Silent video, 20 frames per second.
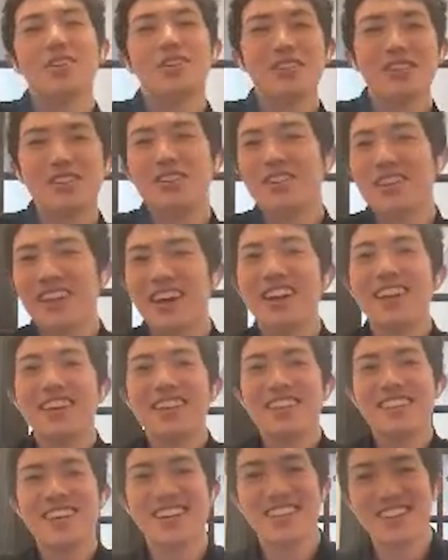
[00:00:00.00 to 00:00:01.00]
this is going down a
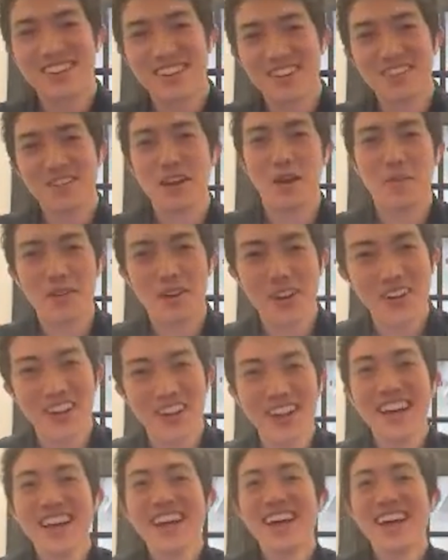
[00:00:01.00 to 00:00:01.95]
technical rabbit hole.